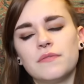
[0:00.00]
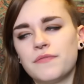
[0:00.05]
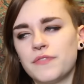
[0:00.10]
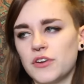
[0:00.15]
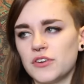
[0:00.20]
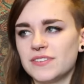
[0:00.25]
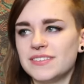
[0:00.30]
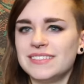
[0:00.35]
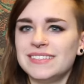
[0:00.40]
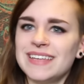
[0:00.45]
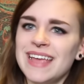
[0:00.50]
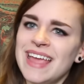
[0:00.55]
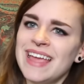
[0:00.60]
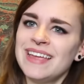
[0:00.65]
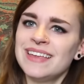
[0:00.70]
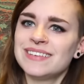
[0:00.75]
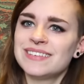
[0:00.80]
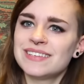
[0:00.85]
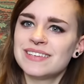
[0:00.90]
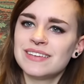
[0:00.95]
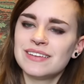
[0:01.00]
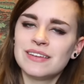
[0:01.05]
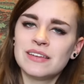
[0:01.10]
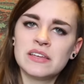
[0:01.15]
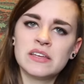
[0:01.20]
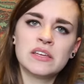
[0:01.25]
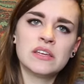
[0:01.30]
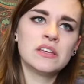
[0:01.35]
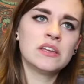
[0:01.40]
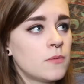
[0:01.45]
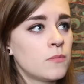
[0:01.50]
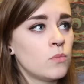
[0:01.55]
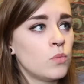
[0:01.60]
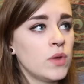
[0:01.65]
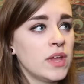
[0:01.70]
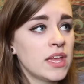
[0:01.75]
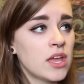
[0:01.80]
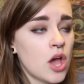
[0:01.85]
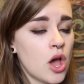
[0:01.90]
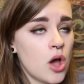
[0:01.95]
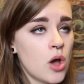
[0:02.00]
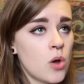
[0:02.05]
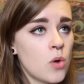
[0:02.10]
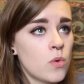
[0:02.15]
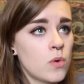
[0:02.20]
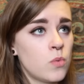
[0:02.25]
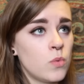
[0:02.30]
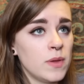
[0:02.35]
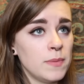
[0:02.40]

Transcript: first date. We go,